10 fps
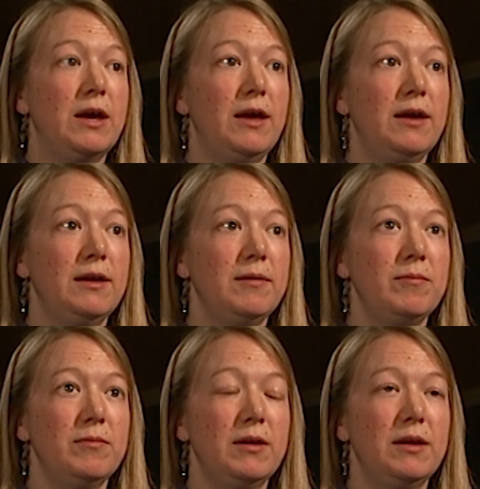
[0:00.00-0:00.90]

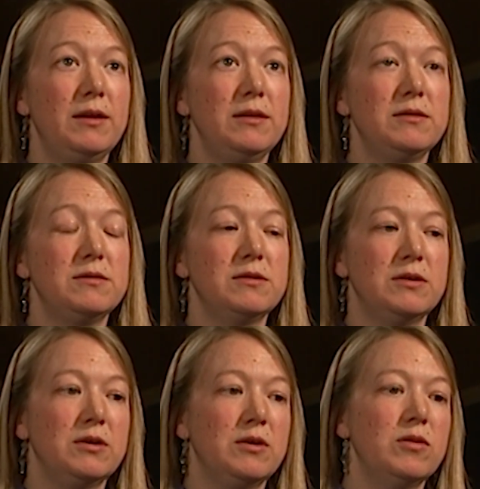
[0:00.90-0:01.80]
And
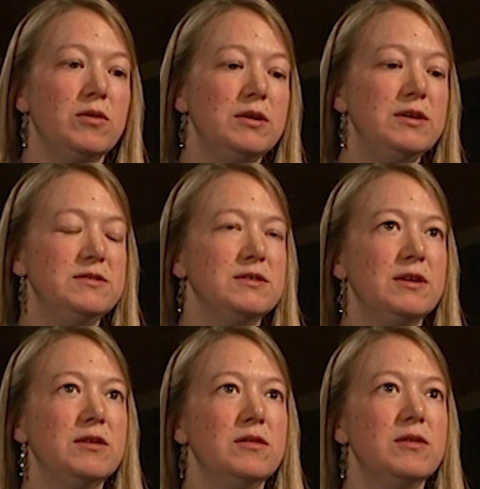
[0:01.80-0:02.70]
that he
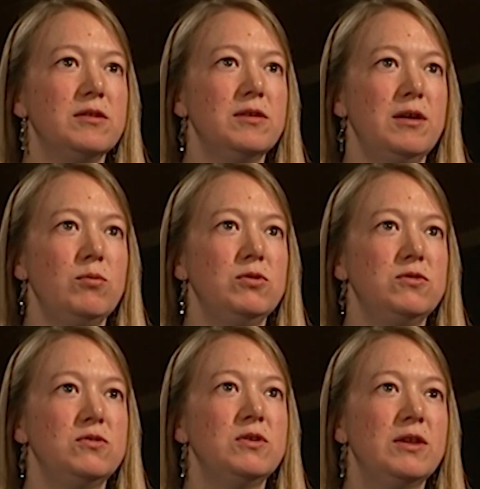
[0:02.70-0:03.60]
said that there
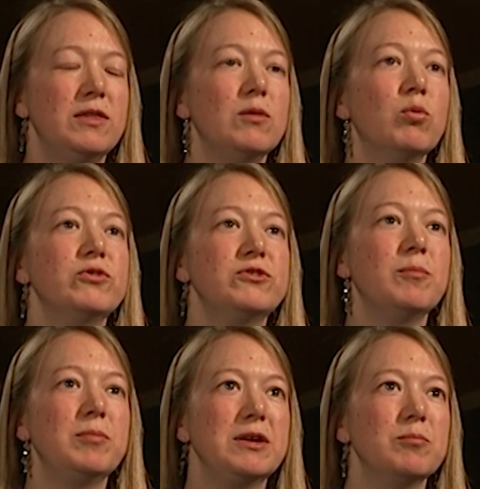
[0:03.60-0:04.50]
was
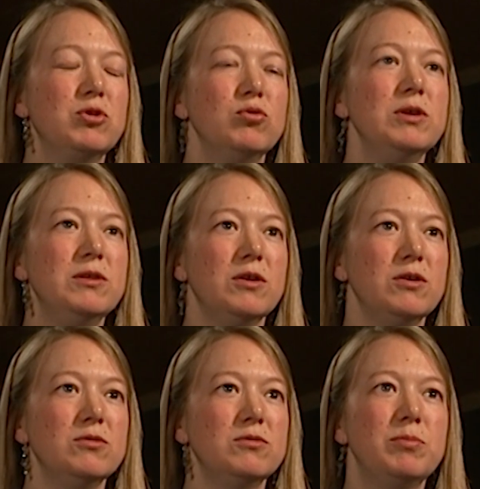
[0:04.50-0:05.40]
something in between those.